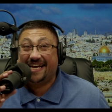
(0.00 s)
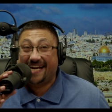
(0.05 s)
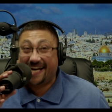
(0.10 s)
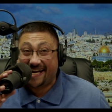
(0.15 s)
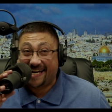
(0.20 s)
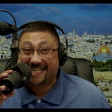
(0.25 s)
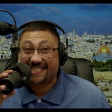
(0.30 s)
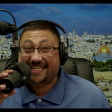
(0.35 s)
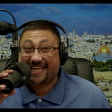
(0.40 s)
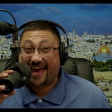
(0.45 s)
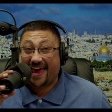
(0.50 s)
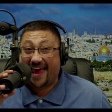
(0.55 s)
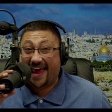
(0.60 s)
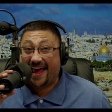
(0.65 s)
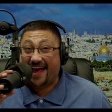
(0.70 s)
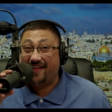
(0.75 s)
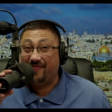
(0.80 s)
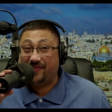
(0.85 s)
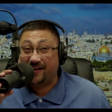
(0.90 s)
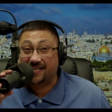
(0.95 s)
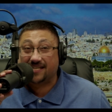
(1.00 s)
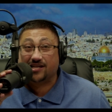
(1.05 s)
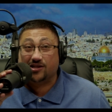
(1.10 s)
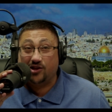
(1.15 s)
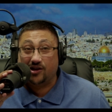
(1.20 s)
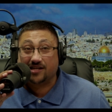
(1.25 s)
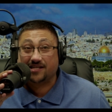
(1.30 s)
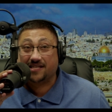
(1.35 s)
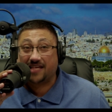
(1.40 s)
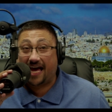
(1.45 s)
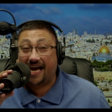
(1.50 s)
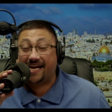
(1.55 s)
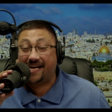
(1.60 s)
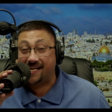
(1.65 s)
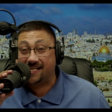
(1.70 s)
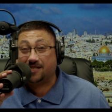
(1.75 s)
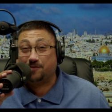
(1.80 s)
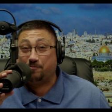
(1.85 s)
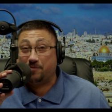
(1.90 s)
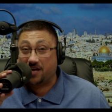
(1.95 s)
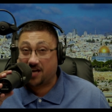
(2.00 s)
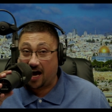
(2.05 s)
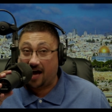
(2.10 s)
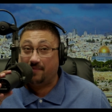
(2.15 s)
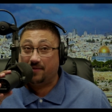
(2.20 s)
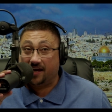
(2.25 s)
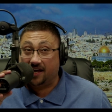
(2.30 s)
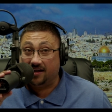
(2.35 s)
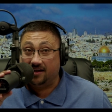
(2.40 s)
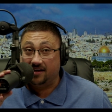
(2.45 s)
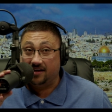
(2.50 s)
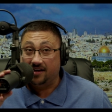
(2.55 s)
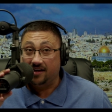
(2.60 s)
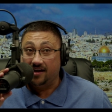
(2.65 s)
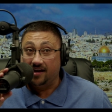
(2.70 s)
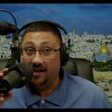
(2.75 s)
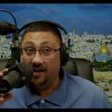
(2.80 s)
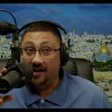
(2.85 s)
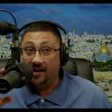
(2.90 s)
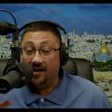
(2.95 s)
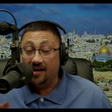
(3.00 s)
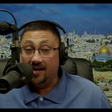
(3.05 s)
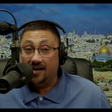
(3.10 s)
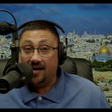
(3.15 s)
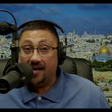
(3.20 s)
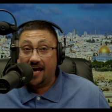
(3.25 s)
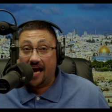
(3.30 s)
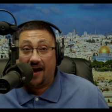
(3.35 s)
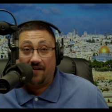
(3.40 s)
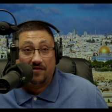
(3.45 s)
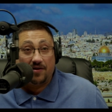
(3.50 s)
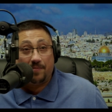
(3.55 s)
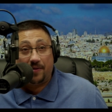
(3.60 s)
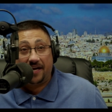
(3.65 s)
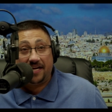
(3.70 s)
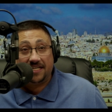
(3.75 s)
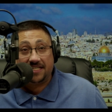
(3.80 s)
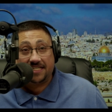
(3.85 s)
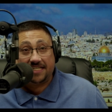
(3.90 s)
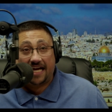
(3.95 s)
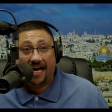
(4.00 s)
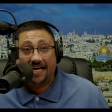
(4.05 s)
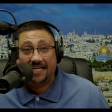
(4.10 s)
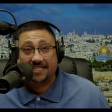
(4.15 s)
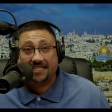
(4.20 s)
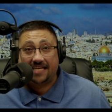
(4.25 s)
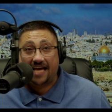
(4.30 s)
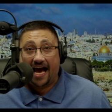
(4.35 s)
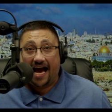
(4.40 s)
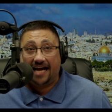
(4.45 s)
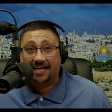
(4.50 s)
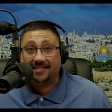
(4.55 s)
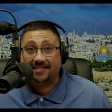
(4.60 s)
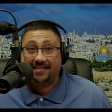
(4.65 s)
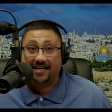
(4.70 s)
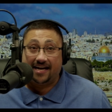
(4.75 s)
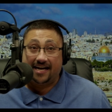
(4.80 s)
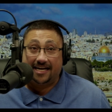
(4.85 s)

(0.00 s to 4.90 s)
easy this looks like it's becoming. Everybody says that,